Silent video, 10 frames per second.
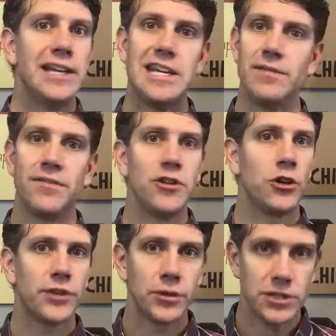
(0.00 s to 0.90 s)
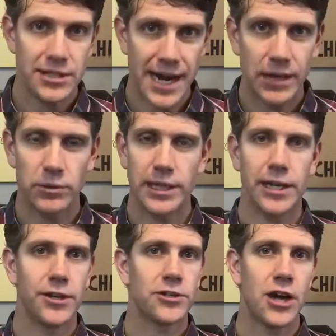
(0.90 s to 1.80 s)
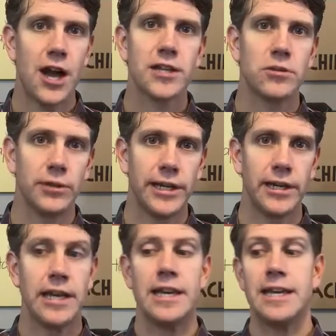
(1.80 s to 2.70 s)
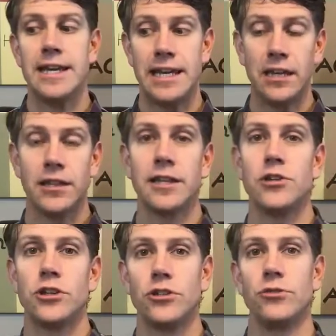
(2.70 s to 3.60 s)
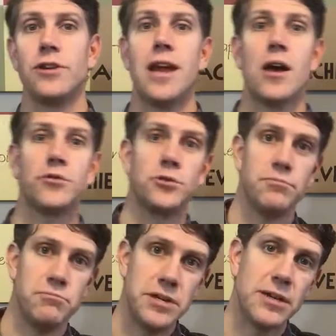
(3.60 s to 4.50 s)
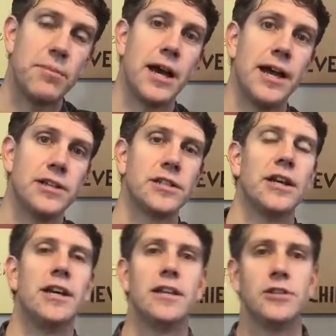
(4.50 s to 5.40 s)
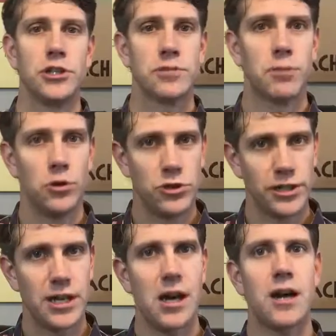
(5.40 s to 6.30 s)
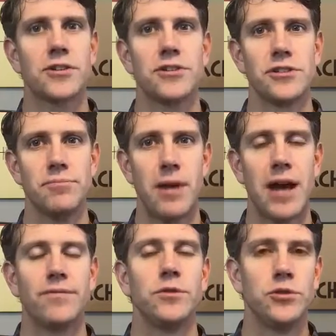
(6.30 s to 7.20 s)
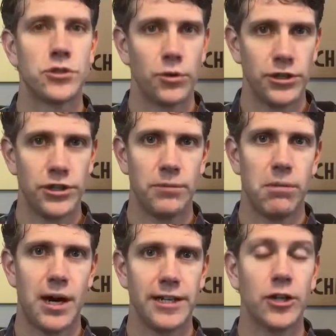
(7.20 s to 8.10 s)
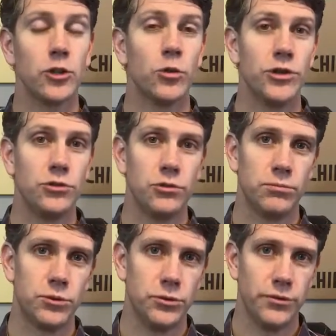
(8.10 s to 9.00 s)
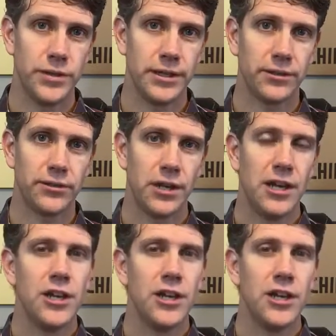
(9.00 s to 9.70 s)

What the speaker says: Even if you don't think it was diet related or toxin related, anything that you can do now to minimize the exposure to toxins and bad foods going into your body are going to improve things.